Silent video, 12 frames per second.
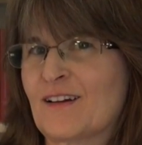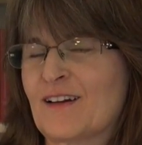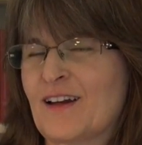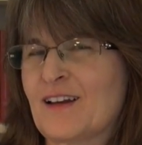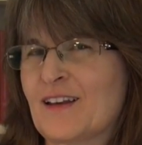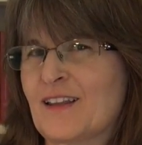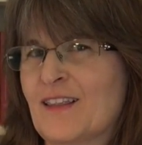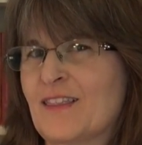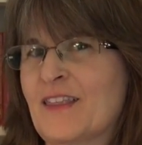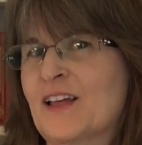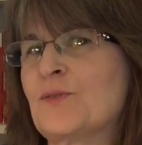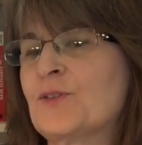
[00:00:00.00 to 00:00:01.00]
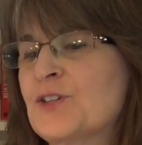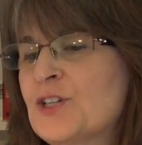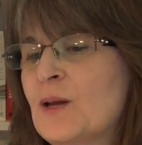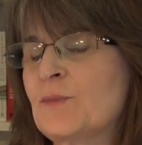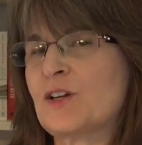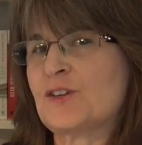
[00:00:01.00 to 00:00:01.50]
Right? That's what
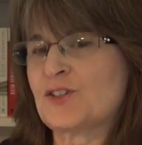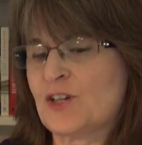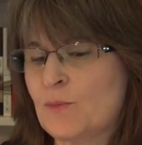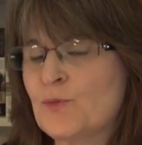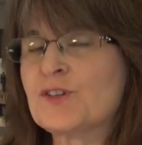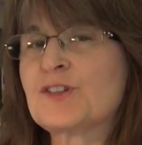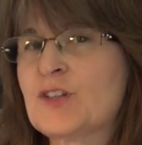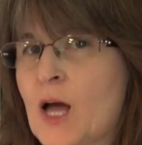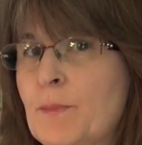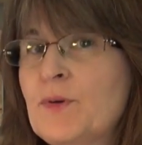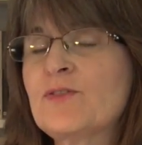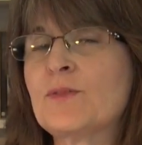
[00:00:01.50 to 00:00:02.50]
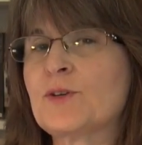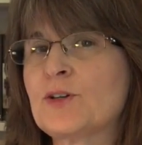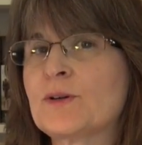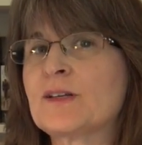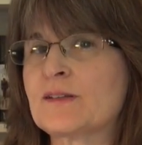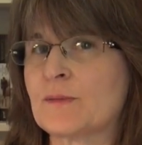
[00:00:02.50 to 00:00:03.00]
shame does. Shame will stop you from
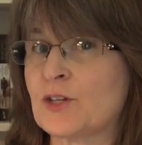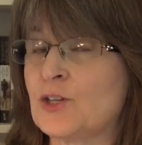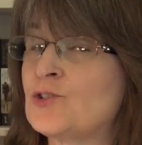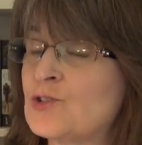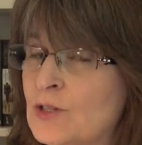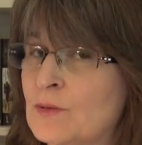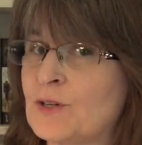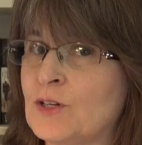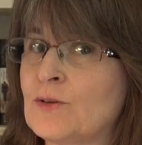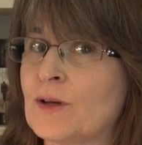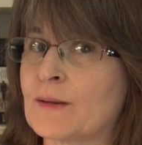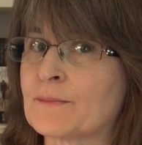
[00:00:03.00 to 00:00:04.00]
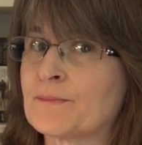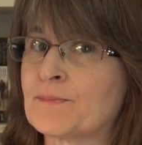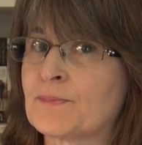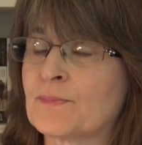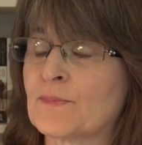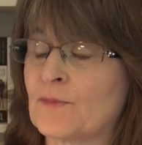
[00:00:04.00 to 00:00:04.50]
doing something you shouldn't be doing,
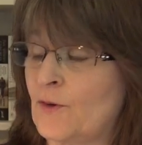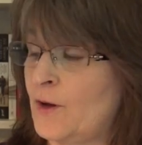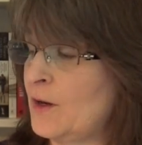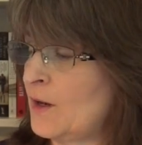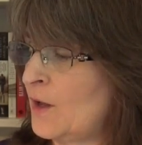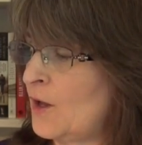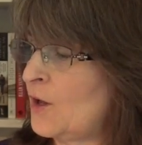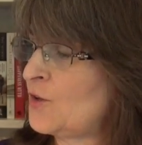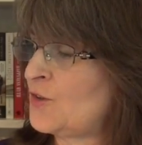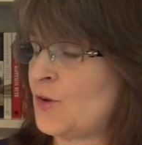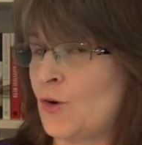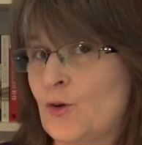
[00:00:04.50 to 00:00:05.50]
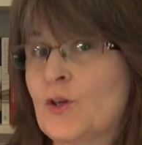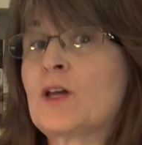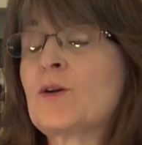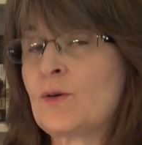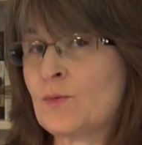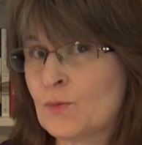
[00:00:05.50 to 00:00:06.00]
right? So
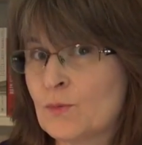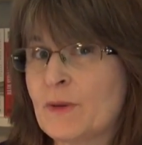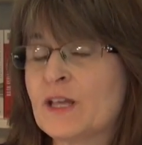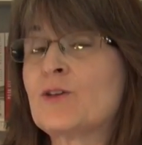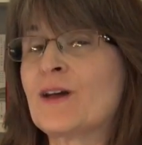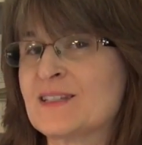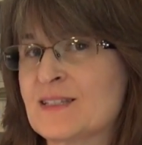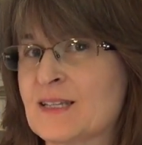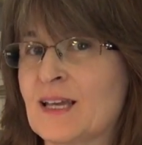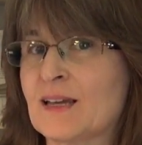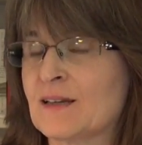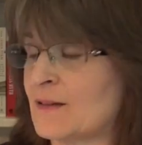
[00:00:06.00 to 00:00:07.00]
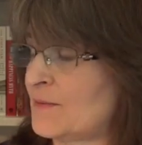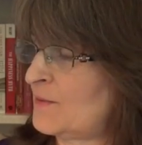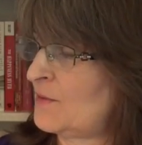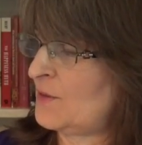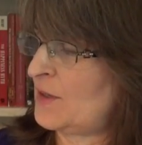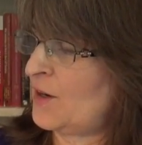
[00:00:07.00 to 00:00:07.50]
it'll make you hesitate.
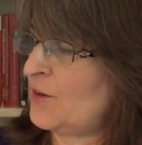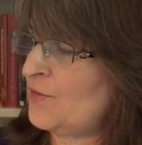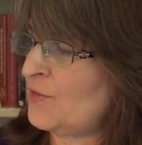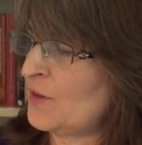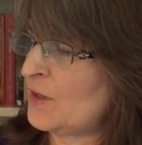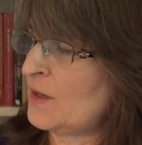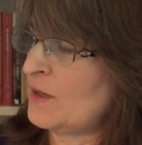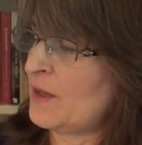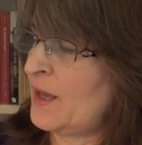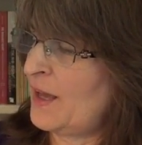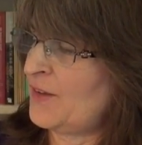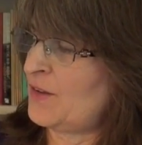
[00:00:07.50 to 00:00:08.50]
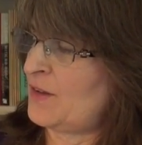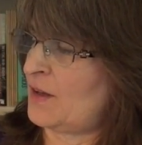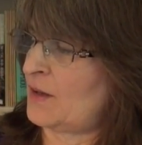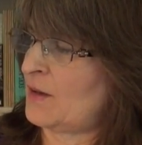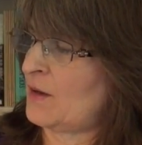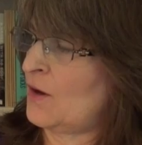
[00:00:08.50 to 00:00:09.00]
You say, are you feeling
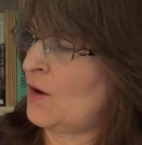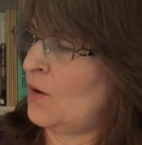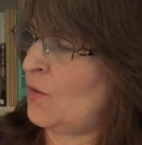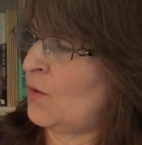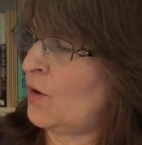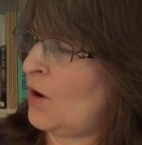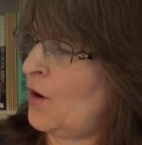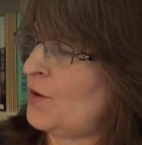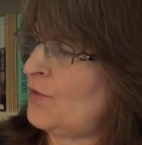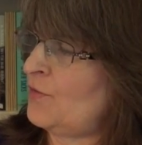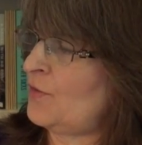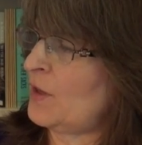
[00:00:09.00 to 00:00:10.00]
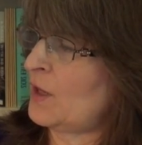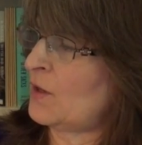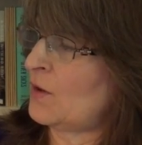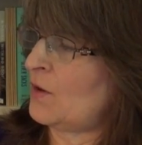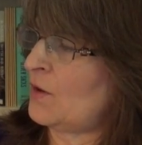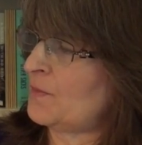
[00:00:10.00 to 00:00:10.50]
hesitant? Or are you feeling
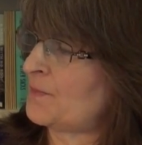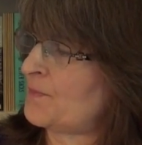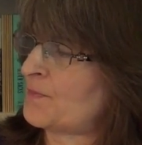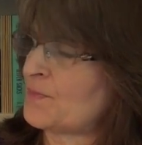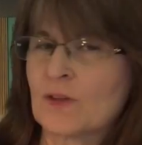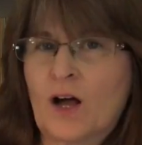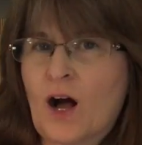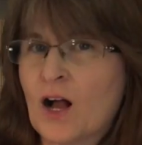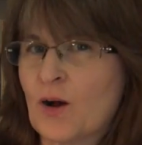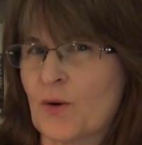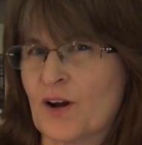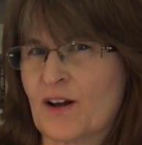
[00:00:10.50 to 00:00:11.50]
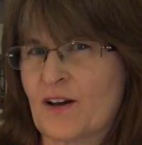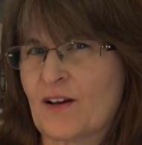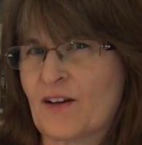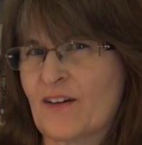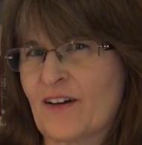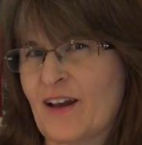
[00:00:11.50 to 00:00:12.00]
at all awkward,
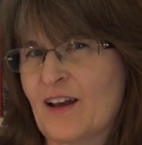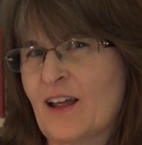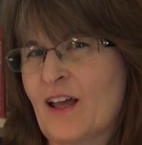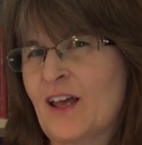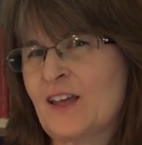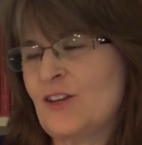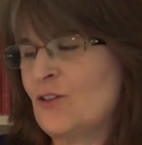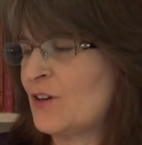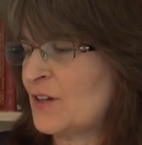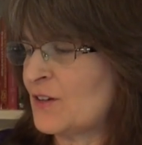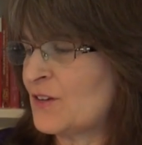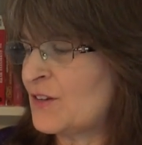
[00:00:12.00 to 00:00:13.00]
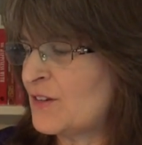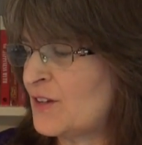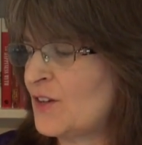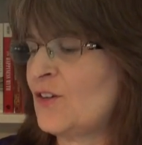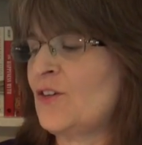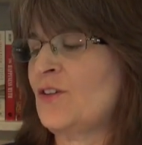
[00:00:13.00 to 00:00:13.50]
right? You can
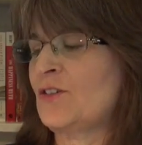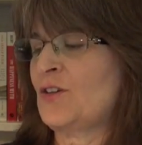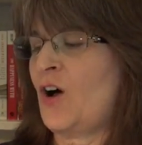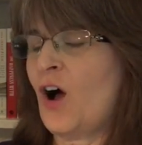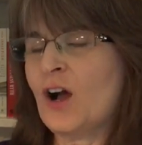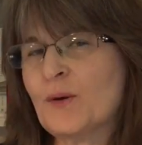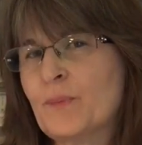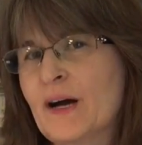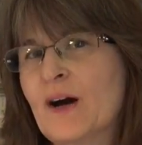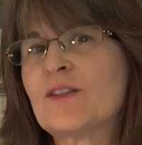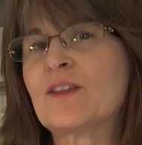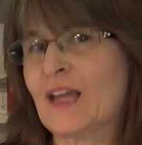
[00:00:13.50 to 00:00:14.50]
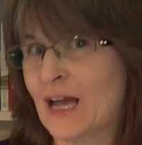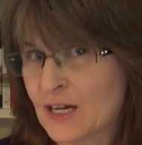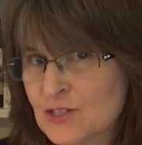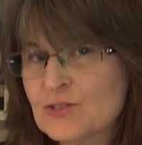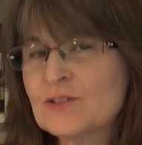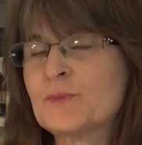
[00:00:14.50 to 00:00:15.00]
still talk about the
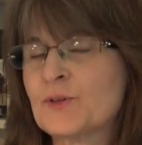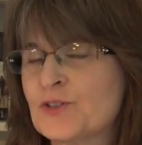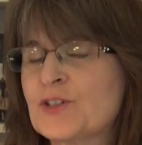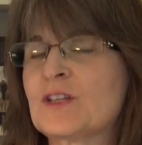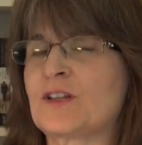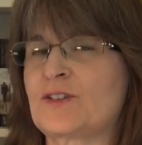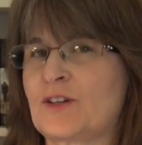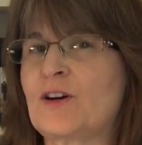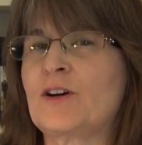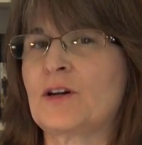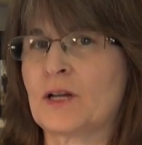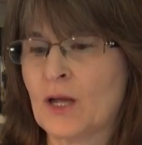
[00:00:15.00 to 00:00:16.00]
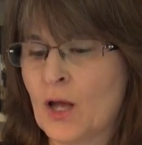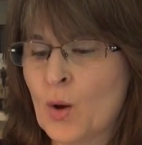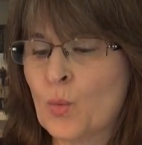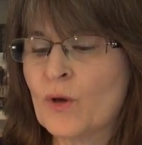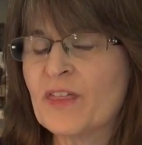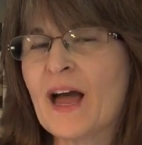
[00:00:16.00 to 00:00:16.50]
actual emotion that's occurring
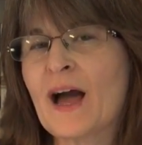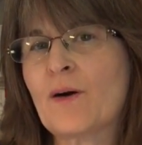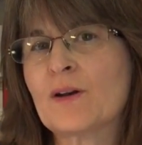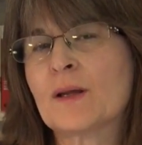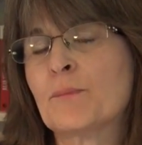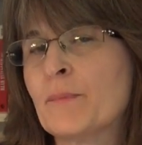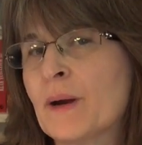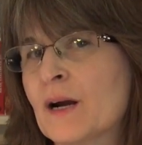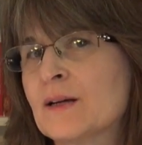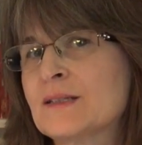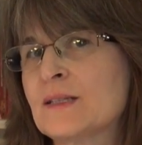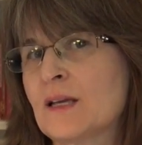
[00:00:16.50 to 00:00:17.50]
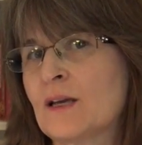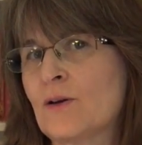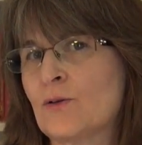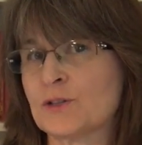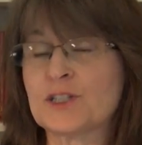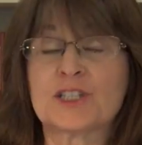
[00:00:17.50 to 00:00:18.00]
without embarrassing
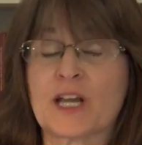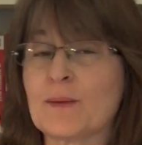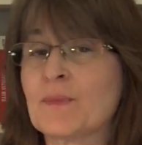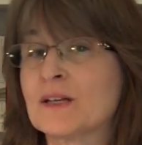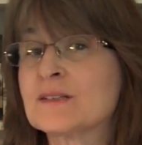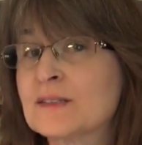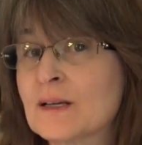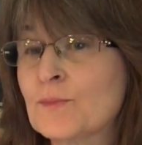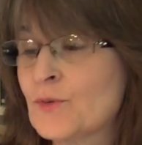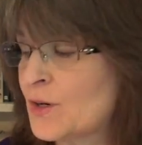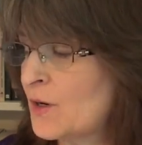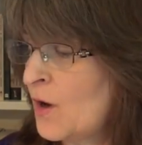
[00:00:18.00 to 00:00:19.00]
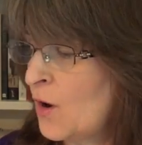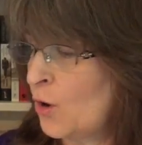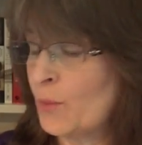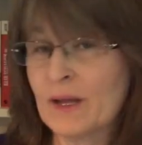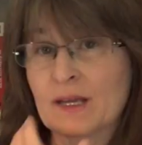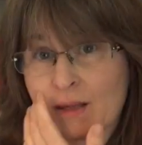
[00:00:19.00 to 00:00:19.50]
or shaming someone
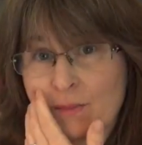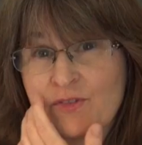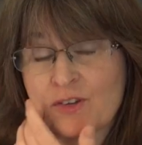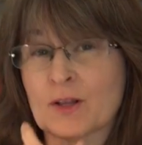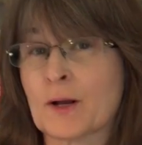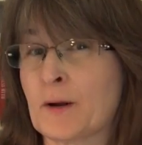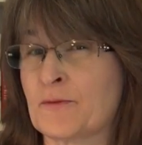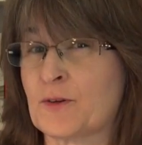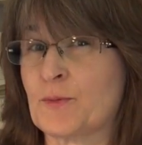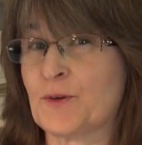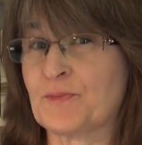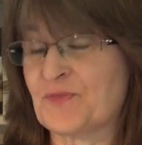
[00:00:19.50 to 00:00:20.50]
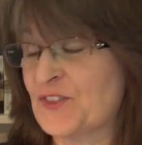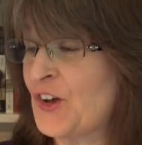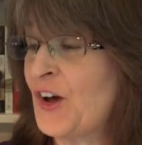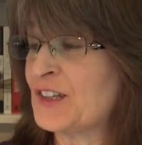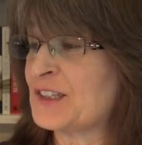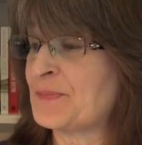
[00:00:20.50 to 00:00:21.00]
or making them feel uncomfortable. It's
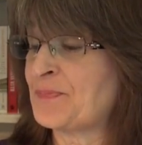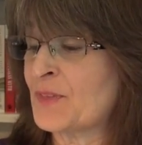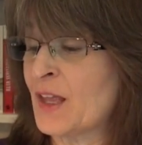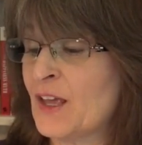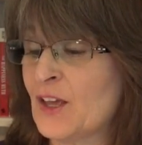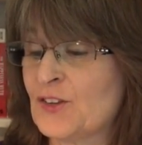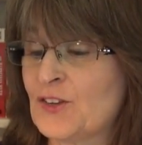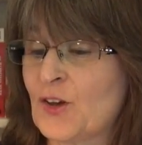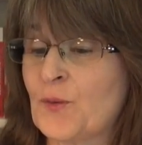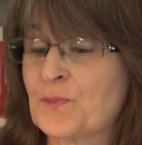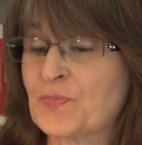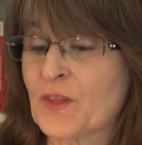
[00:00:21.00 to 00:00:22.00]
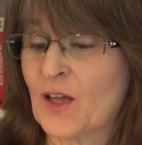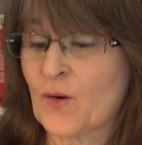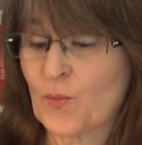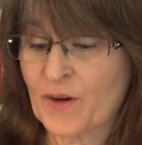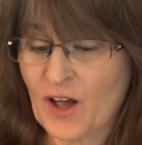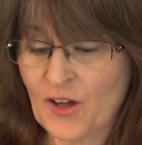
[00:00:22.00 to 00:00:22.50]
awesome. So
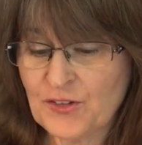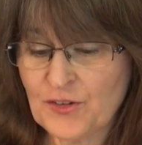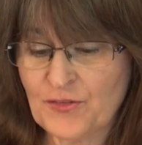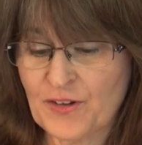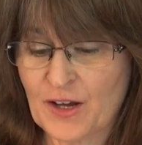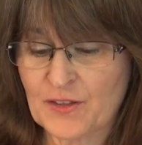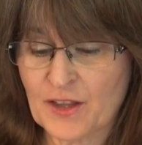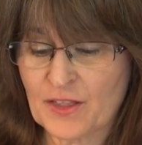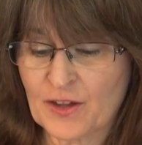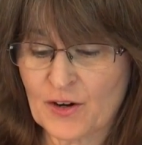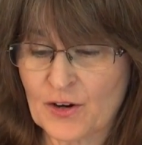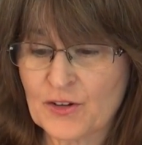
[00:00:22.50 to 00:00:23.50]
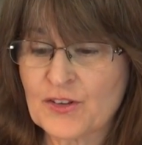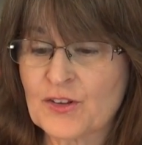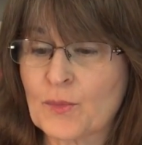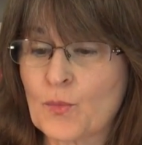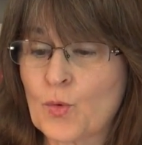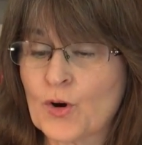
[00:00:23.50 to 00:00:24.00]
we also found that there are
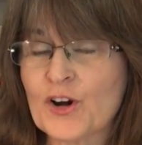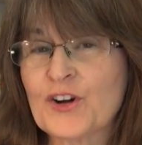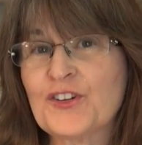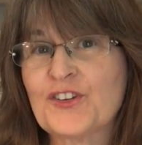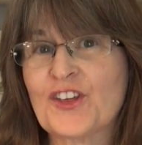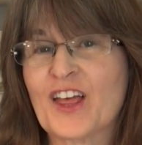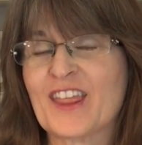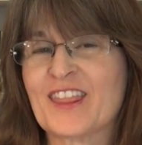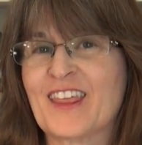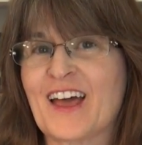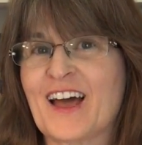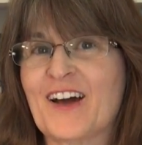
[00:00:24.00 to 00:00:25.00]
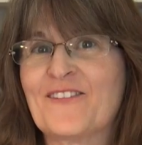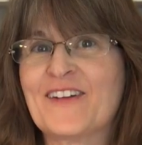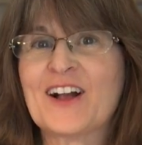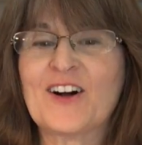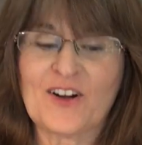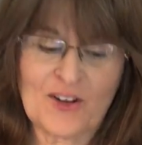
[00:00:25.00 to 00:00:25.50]
some words that
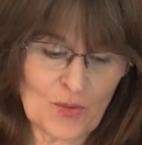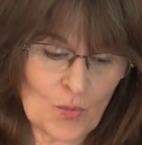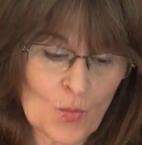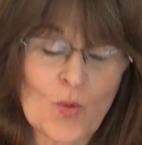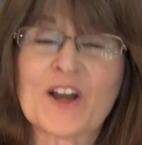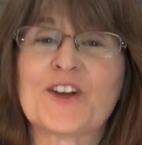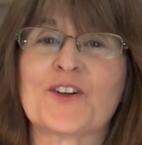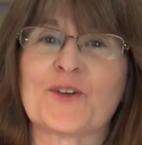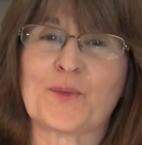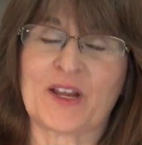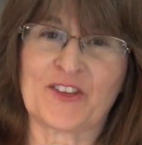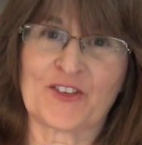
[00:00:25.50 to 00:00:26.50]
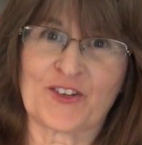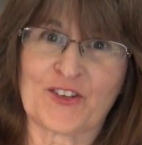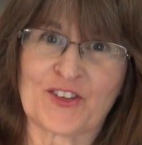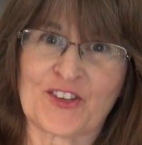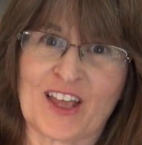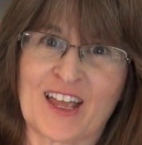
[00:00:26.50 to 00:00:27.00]
we call wonder
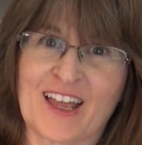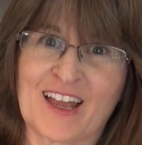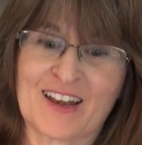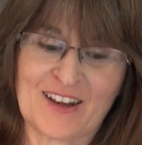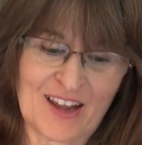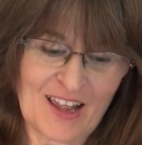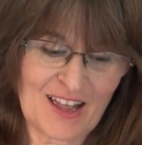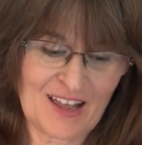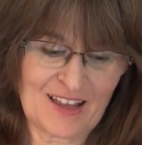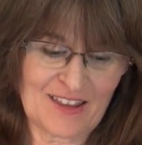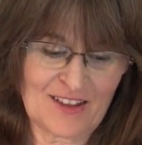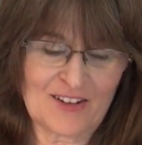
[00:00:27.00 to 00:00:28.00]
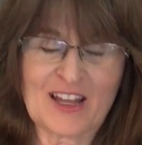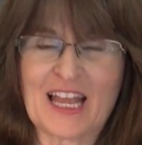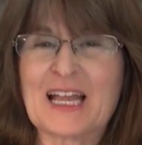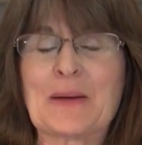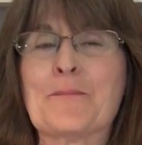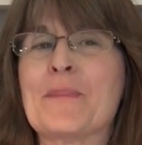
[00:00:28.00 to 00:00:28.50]
weasels, and they're
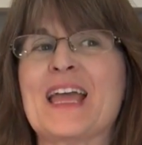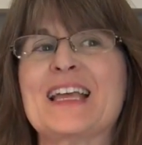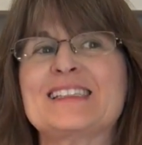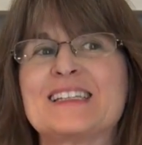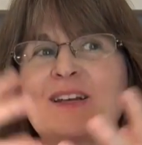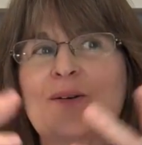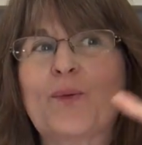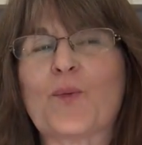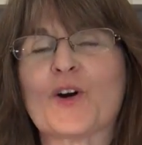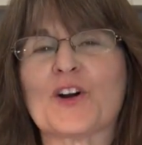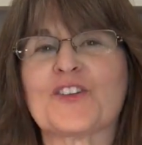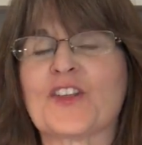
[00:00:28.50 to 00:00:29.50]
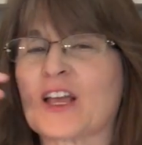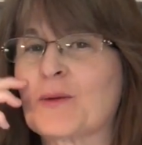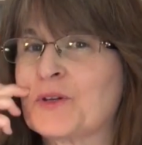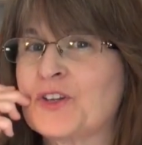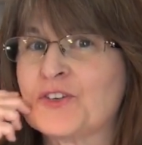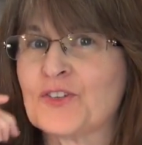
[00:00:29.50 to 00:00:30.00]
like amazing words that
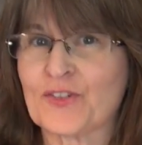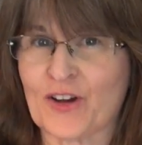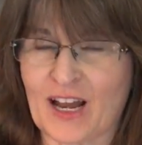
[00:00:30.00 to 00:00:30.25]
can be used for